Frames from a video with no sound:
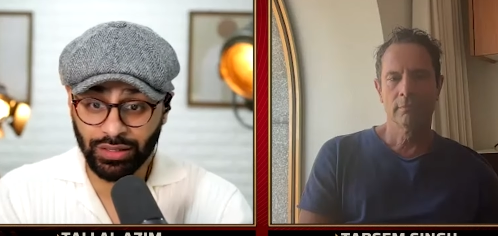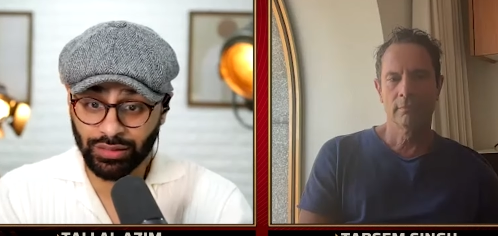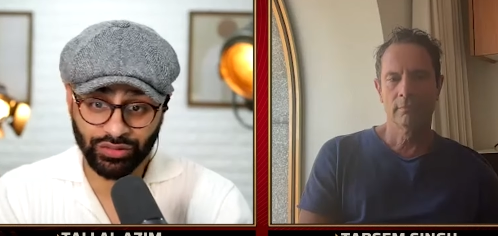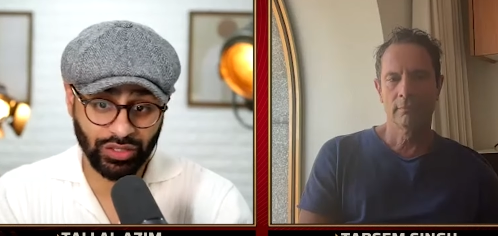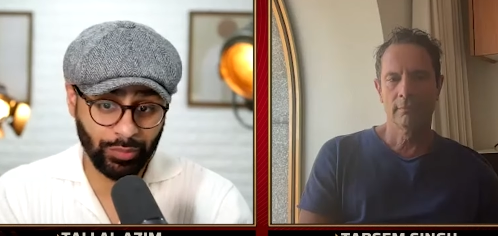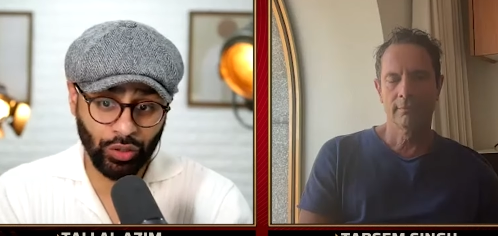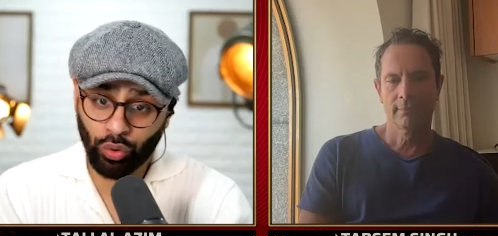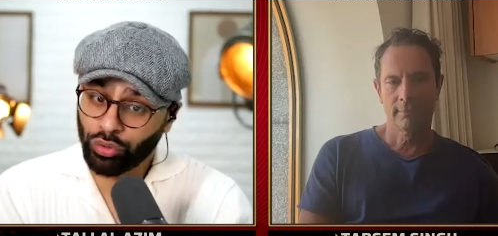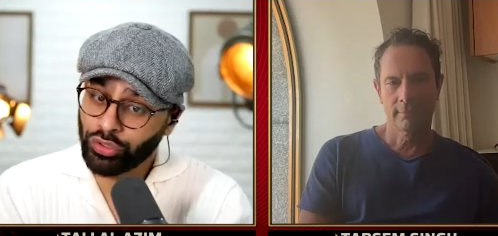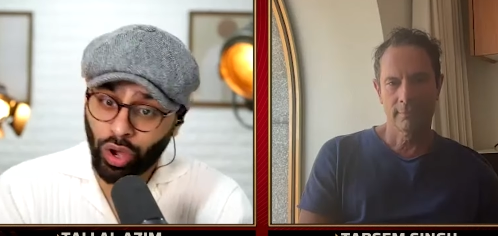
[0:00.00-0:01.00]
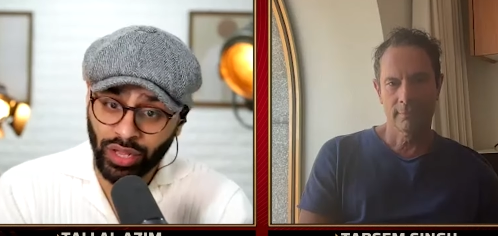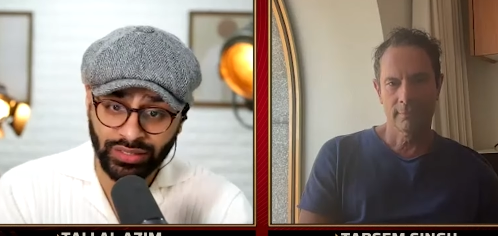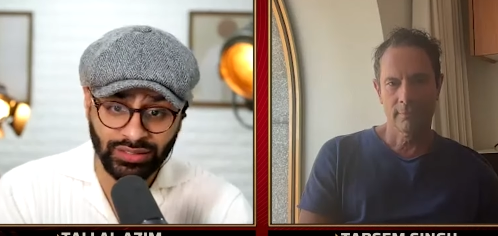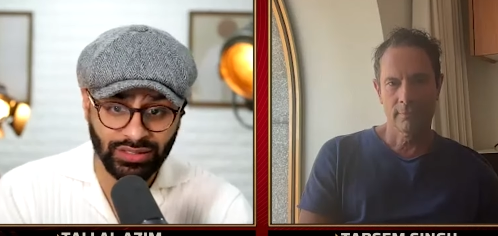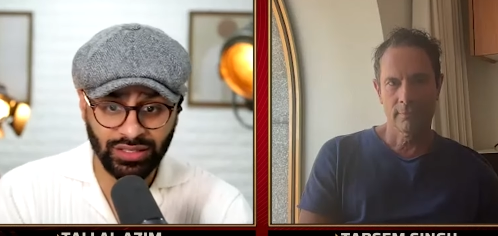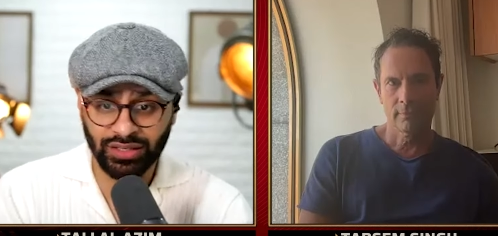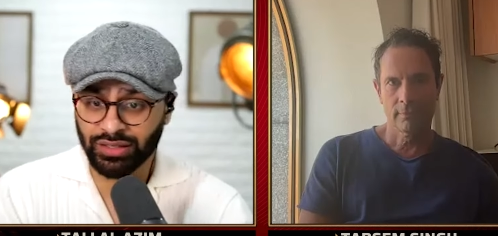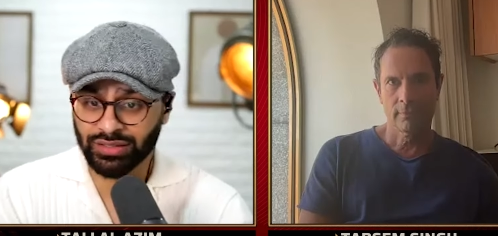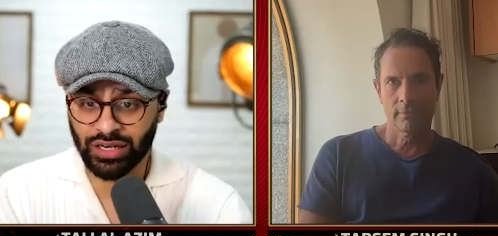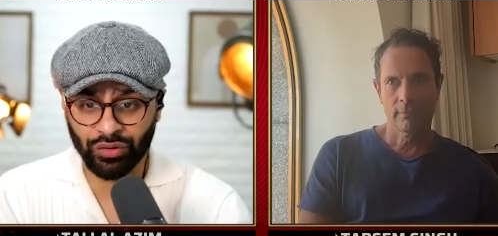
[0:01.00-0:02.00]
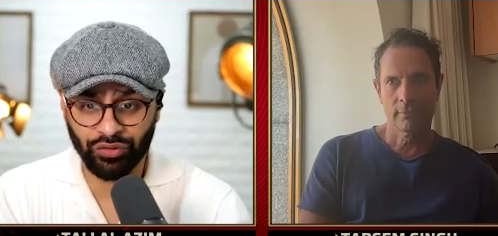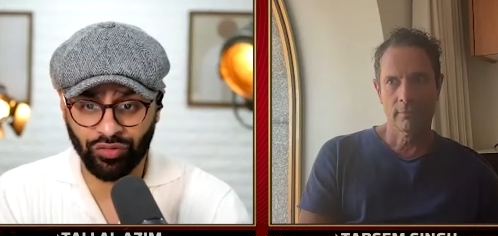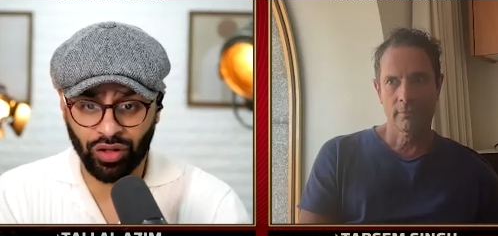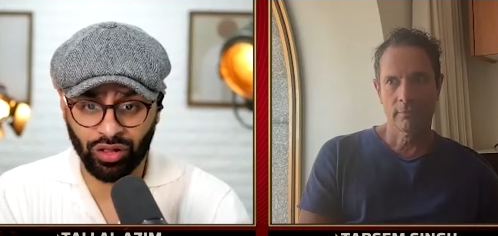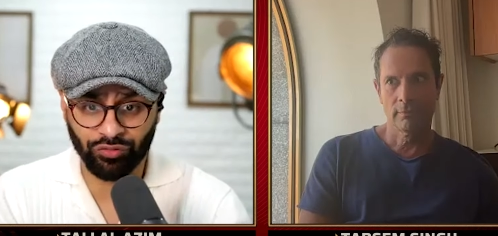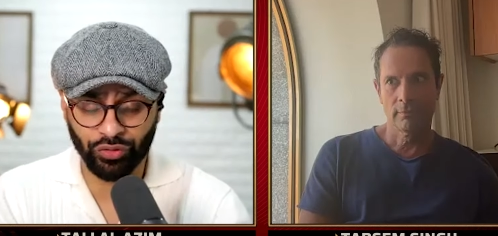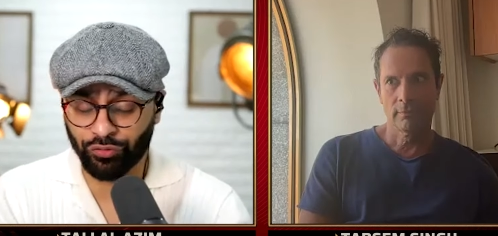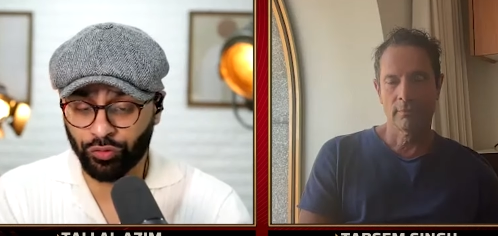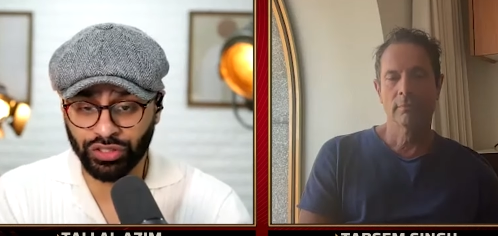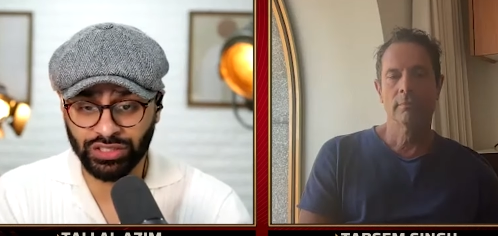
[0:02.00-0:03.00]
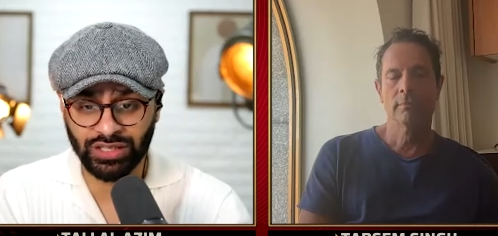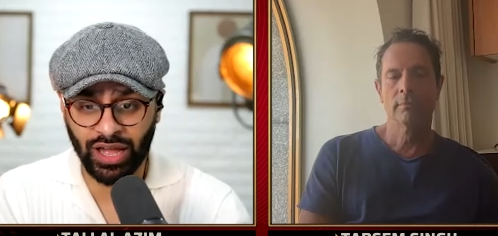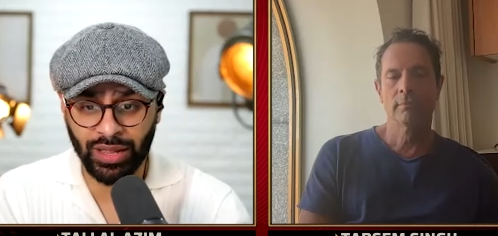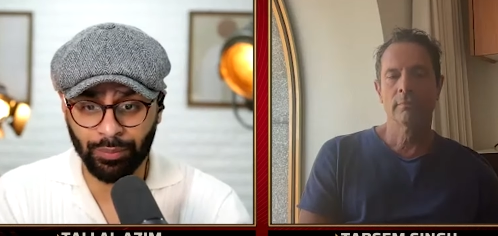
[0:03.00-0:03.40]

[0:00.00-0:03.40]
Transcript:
Speaker 1: there's going to be a whole new audience that's going to discover the fall for the first time.